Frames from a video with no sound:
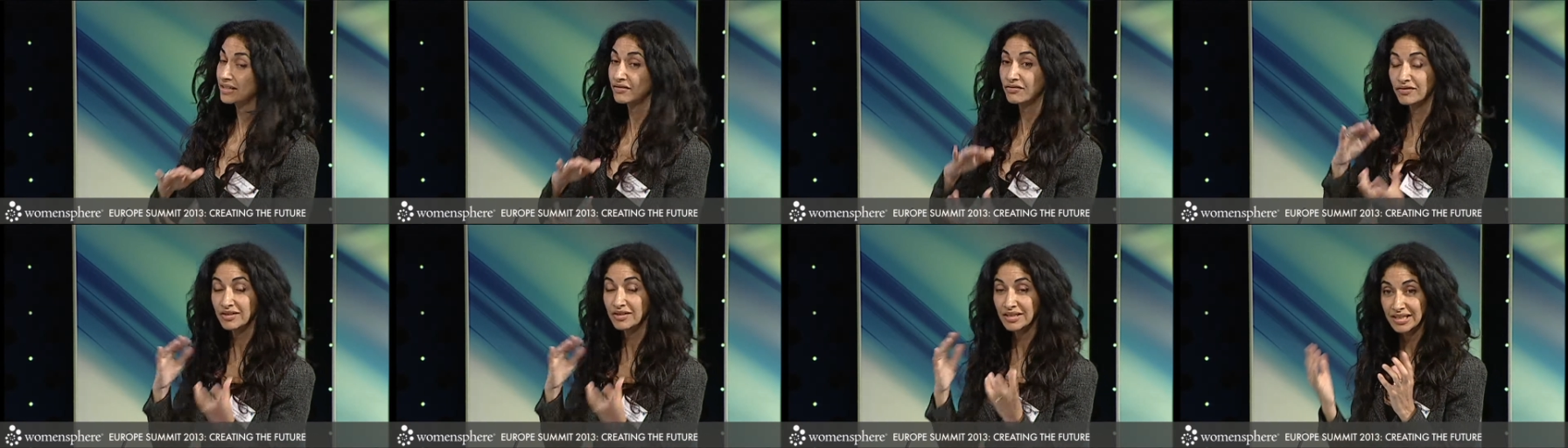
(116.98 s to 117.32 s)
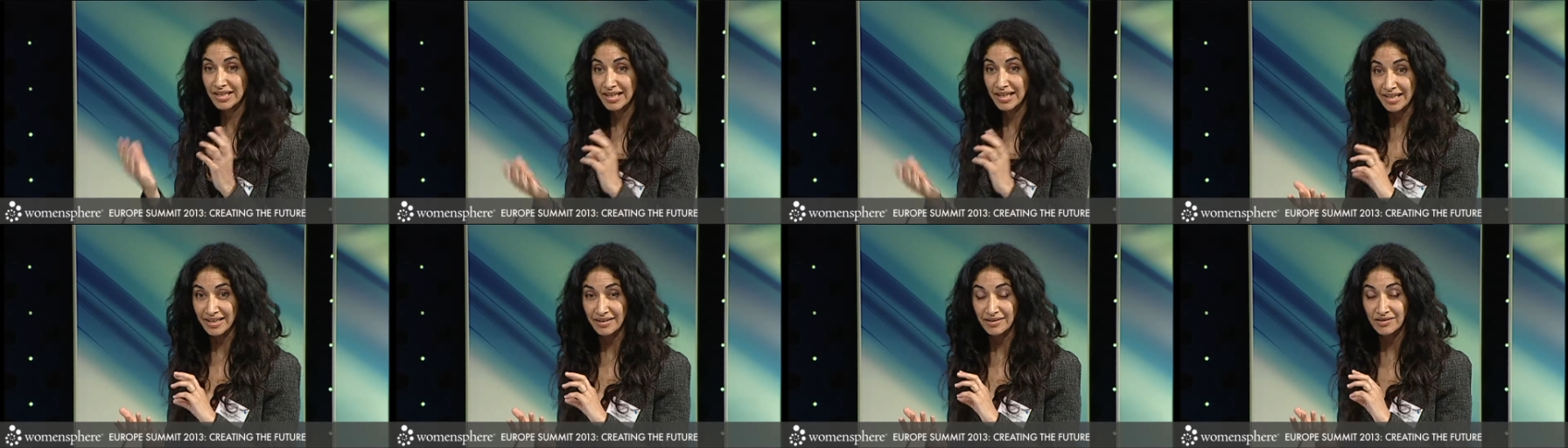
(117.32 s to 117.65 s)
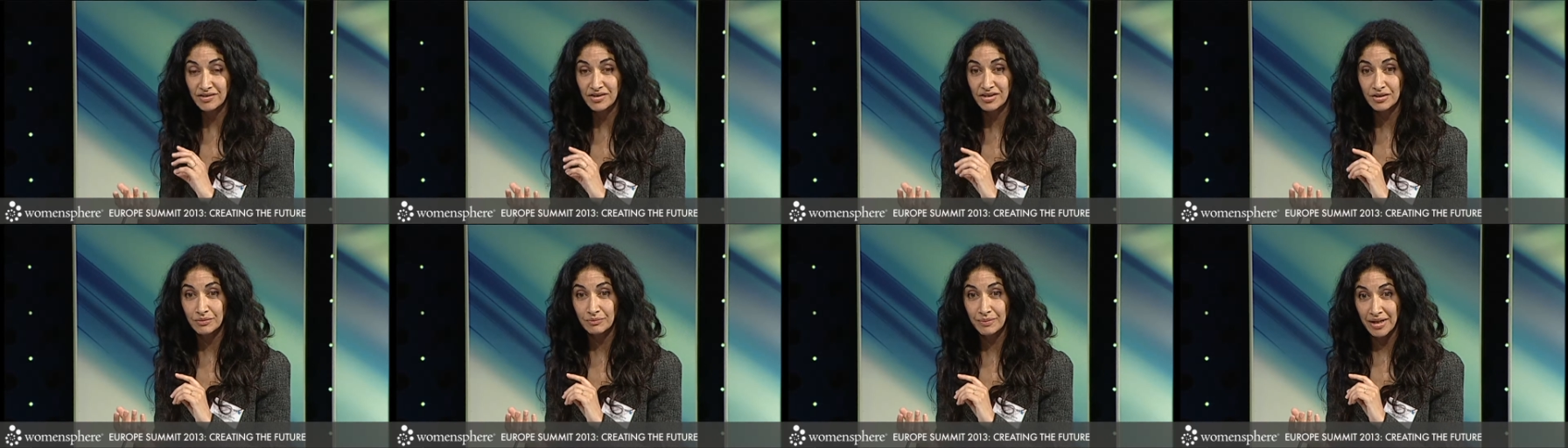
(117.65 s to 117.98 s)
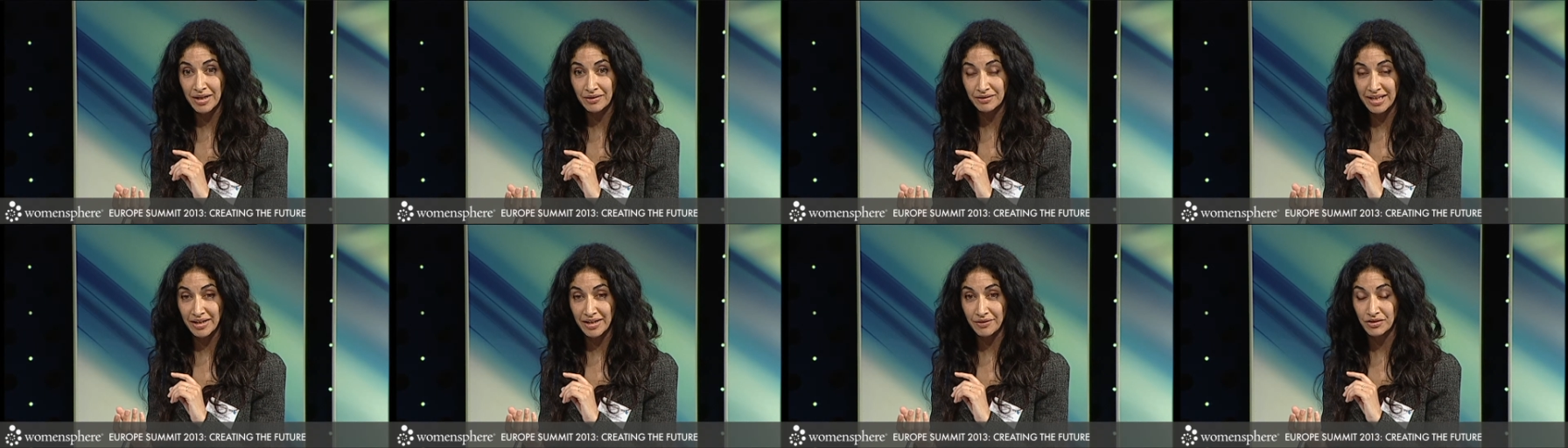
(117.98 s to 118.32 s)
differently to
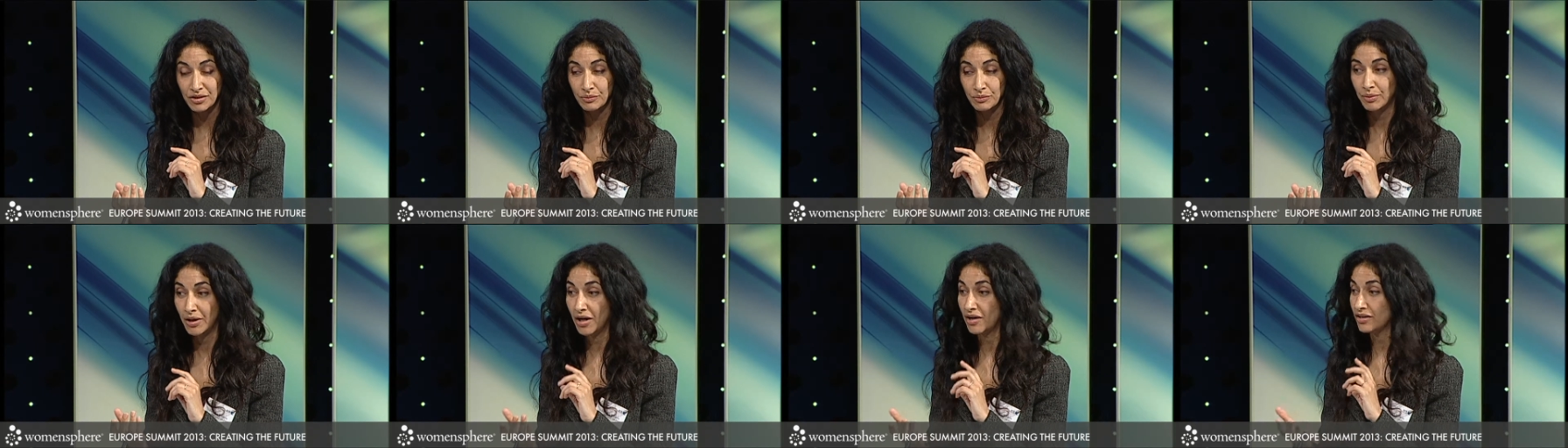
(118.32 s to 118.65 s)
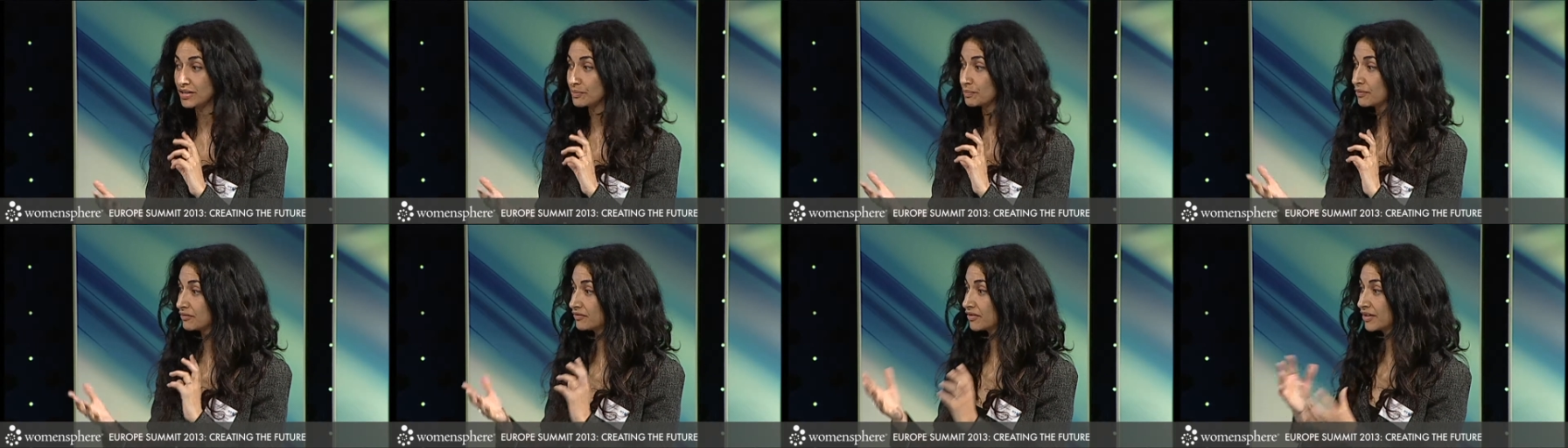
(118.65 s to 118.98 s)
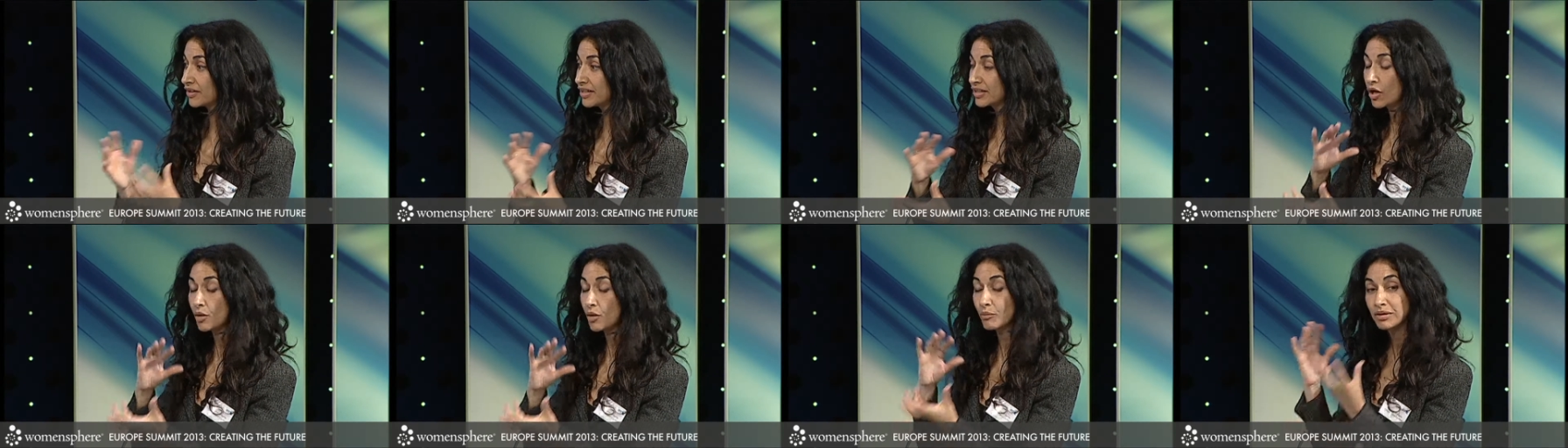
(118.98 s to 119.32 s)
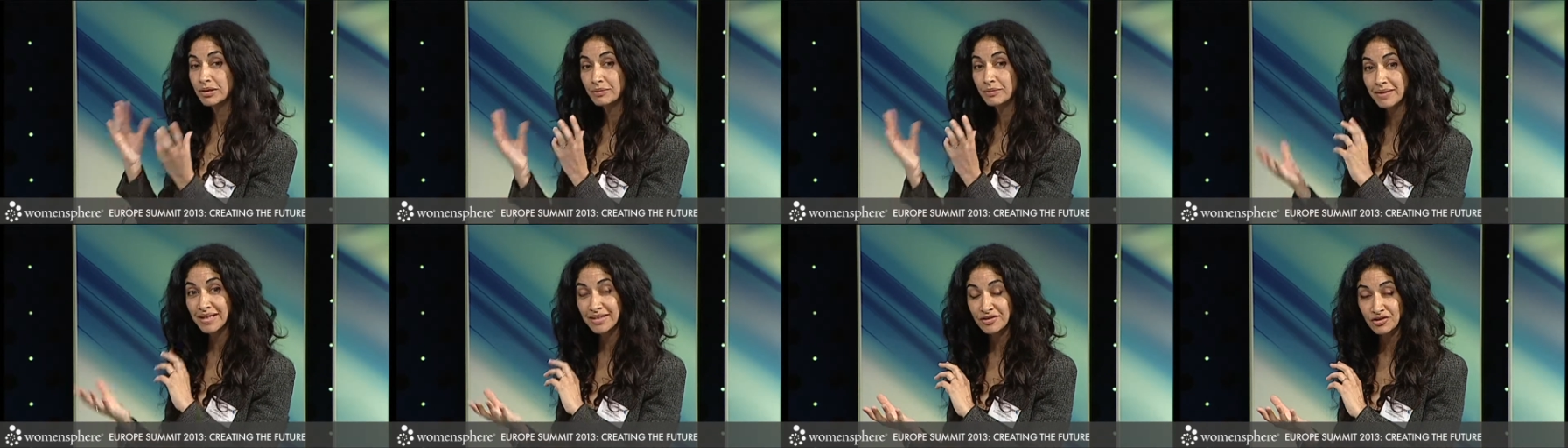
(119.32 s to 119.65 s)
male counterparts, but very
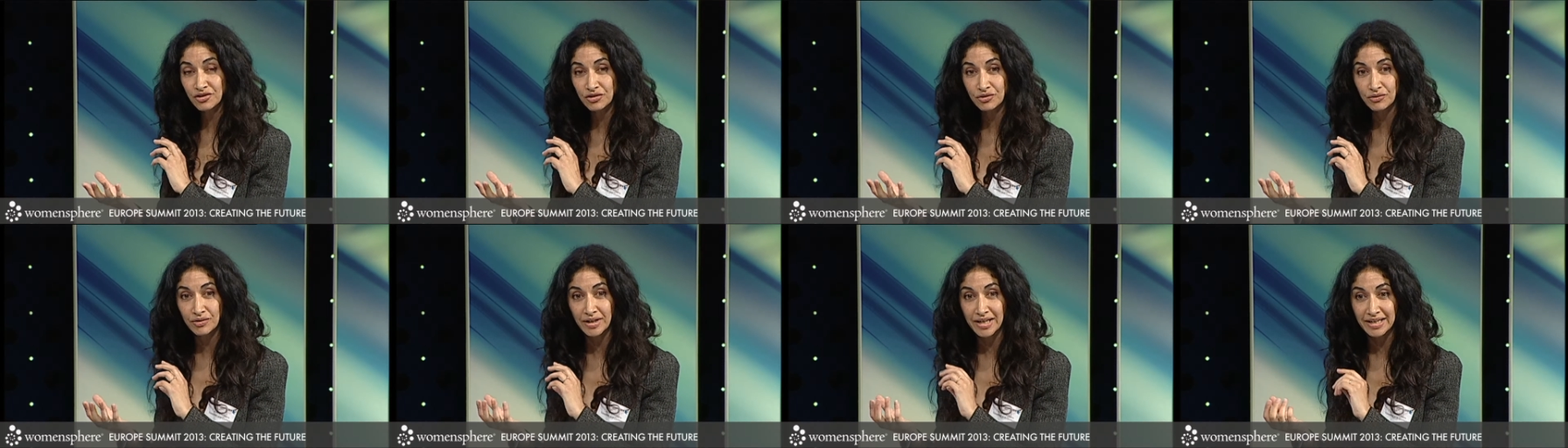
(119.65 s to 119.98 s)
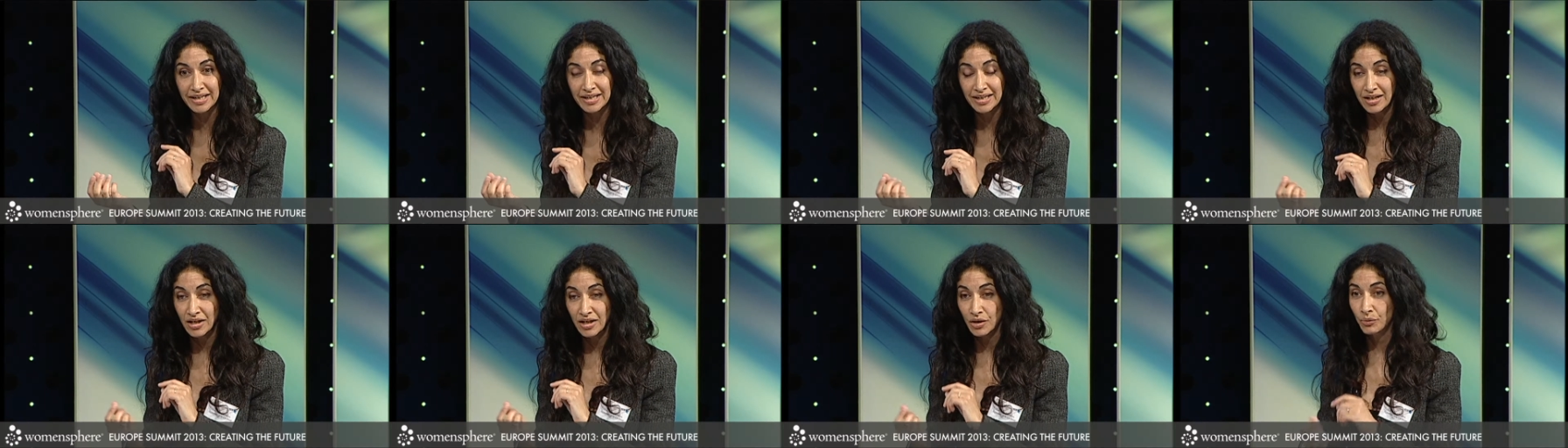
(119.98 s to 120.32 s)
complementary.